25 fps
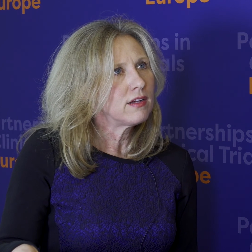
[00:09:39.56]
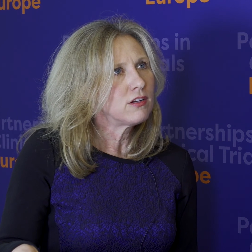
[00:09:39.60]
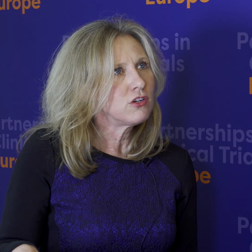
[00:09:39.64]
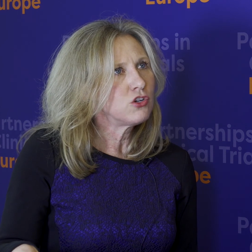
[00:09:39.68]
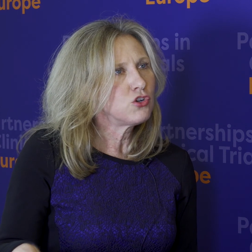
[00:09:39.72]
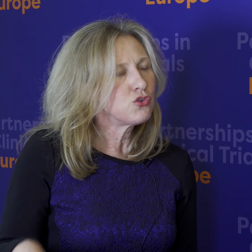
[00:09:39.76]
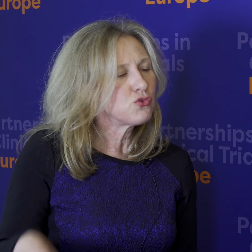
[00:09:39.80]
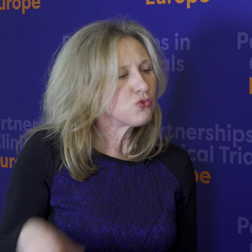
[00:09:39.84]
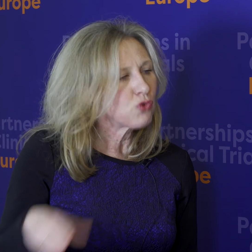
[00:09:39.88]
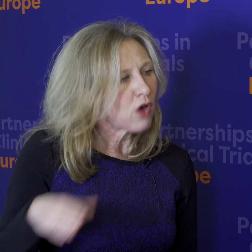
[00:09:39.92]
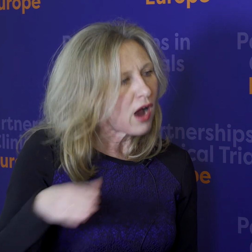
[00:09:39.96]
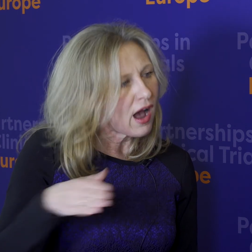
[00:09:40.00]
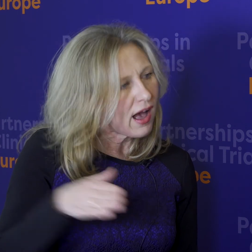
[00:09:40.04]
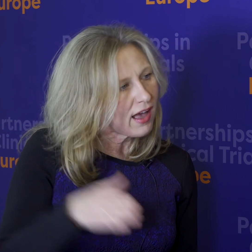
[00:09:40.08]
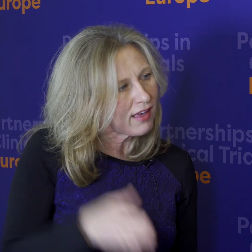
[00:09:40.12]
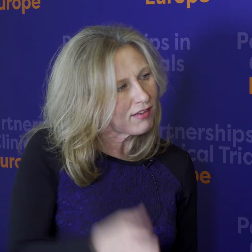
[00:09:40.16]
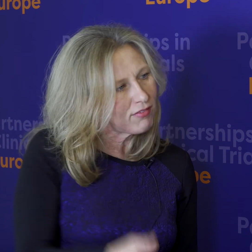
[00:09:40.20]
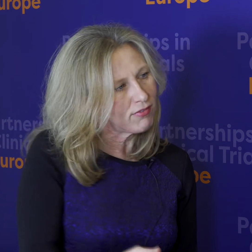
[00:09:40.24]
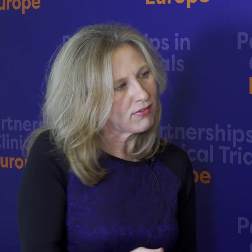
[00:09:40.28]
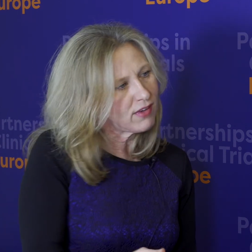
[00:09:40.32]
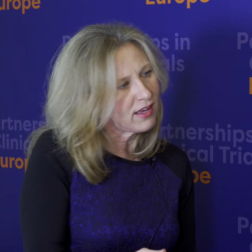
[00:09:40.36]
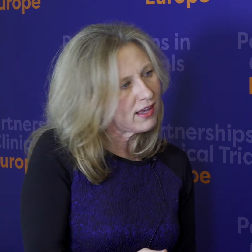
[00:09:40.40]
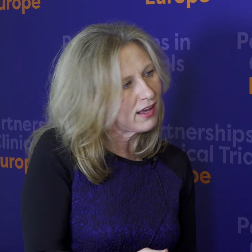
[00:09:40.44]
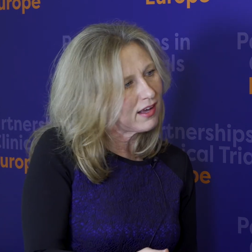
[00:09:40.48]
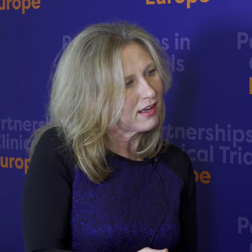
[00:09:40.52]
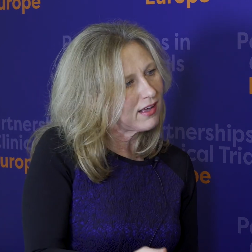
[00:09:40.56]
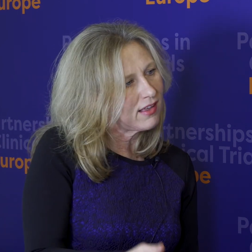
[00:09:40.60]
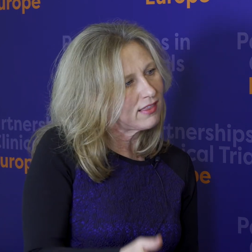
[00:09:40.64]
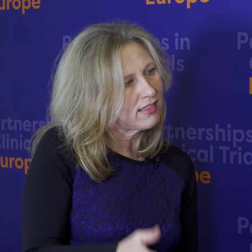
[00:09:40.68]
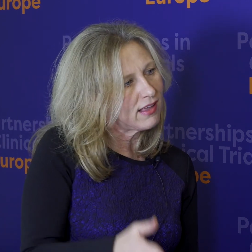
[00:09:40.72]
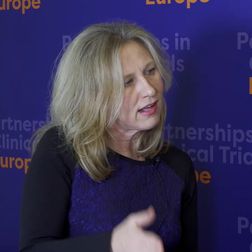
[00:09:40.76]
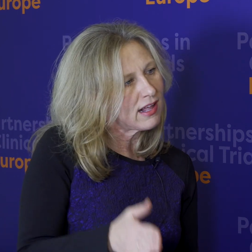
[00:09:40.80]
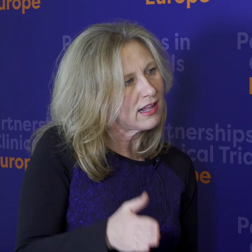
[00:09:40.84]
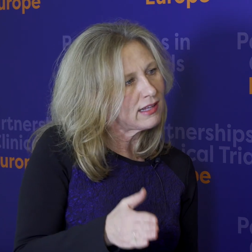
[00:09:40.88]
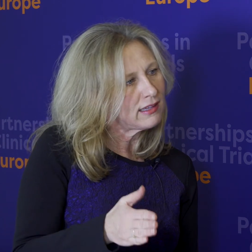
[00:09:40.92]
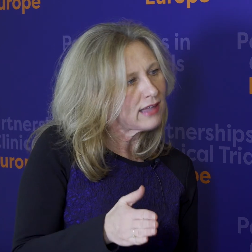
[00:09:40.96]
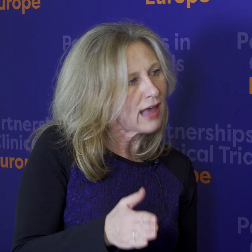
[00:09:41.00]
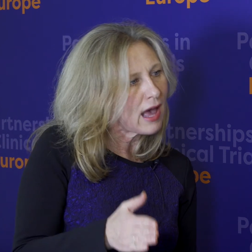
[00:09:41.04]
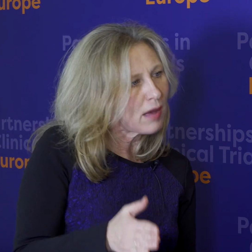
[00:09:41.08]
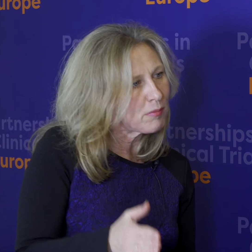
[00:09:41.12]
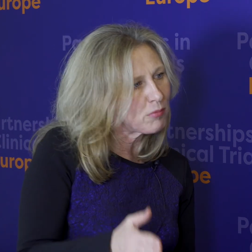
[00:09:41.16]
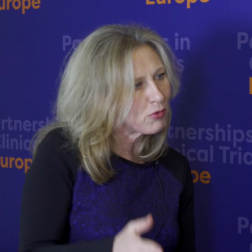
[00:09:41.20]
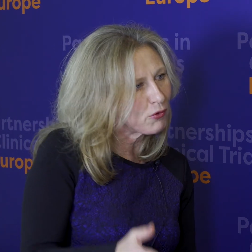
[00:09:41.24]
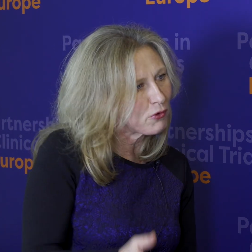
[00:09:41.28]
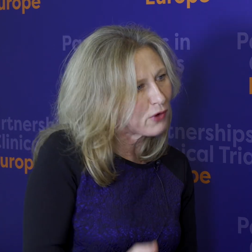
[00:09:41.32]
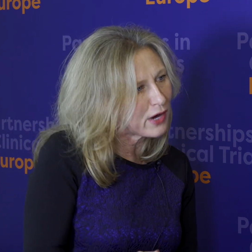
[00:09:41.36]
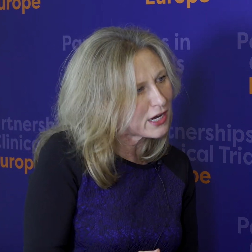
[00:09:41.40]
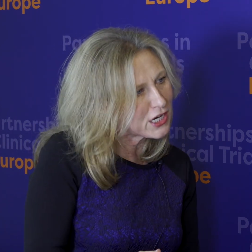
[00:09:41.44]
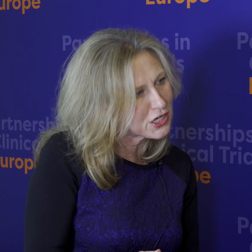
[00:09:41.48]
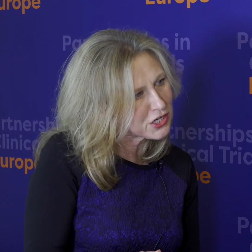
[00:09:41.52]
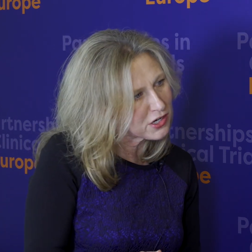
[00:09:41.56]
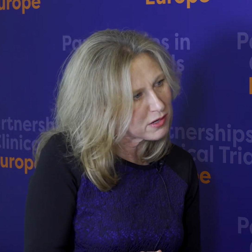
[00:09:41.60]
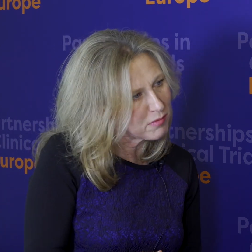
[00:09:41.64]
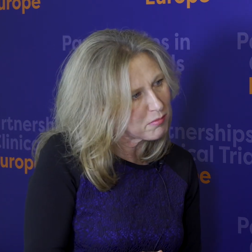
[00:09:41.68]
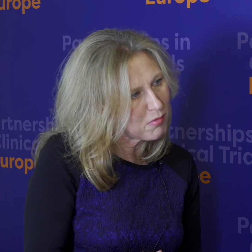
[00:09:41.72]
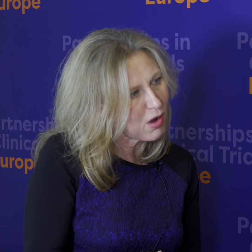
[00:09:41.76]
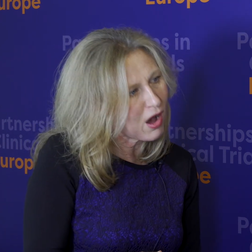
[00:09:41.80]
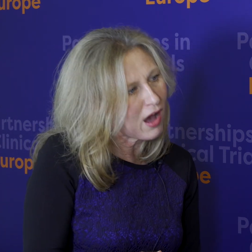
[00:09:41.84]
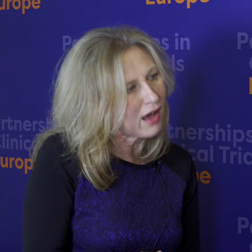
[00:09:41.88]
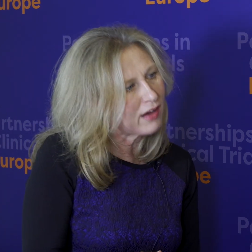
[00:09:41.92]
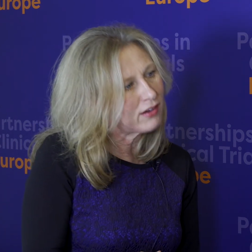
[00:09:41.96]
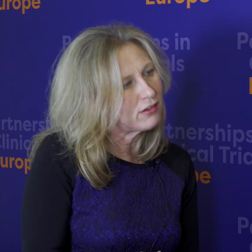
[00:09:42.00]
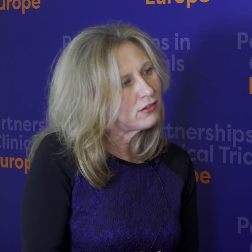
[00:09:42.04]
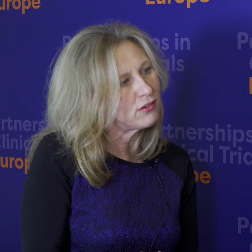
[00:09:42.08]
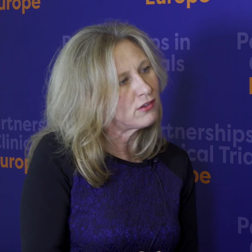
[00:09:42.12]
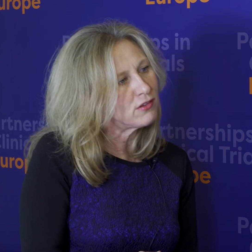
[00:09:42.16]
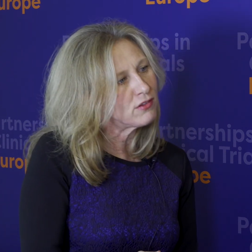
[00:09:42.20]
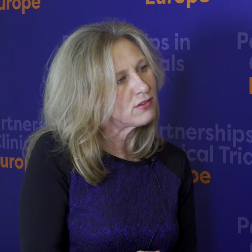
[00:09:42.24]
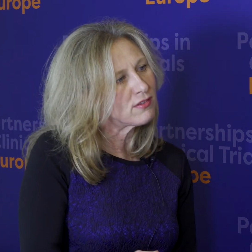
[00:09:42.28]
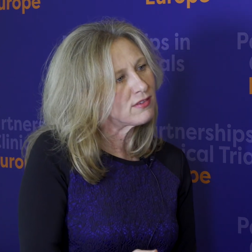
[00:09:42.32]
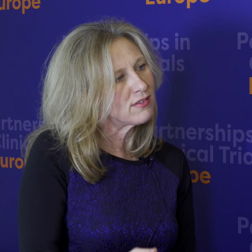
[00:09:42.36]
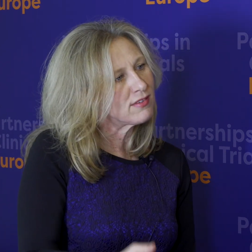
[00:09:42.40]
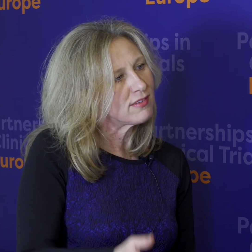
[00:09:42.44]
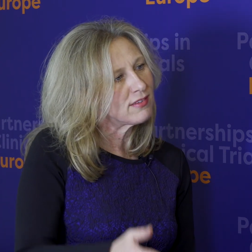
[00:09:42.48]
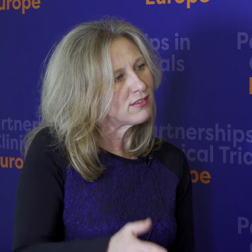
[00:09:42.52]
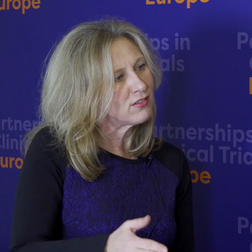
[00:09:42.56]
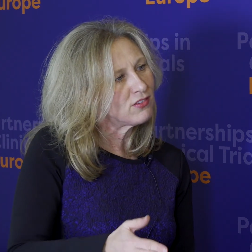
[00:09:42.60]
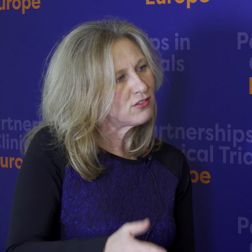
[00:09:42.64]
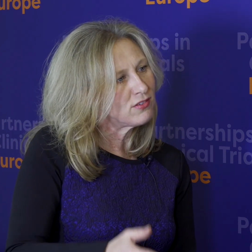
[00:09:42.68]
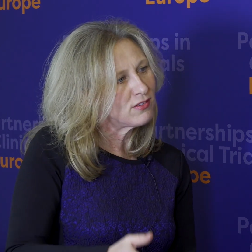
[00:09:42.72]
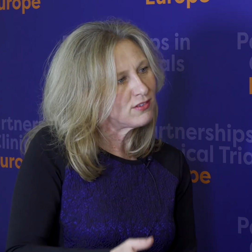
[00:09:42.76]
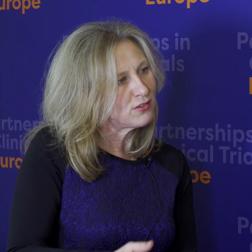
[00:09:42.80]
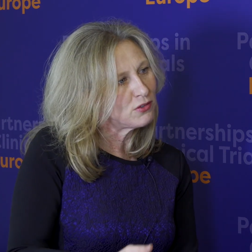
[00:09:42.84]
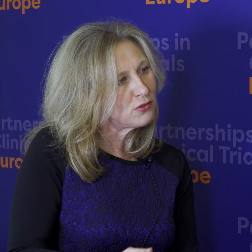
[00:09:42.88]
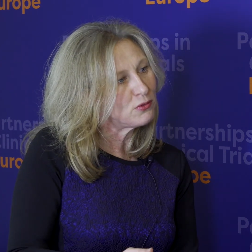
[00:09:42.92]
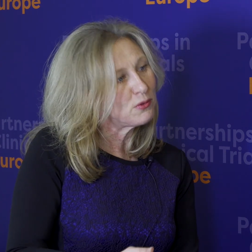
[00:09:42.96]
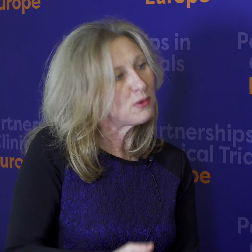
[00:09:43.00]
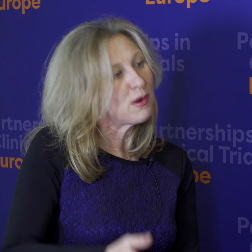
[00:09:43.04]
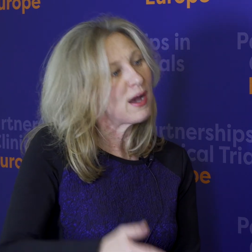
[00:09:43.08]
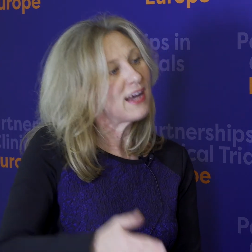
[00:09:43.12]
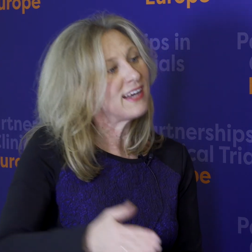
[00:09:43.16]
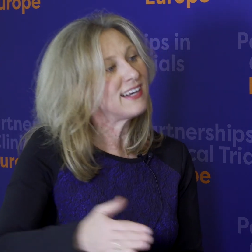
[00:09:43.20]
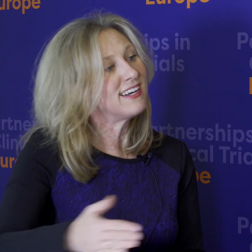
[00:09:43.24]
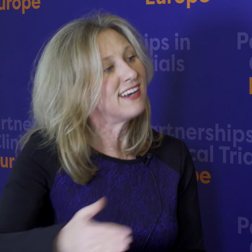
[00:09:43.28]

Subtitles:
driving the collaboration models to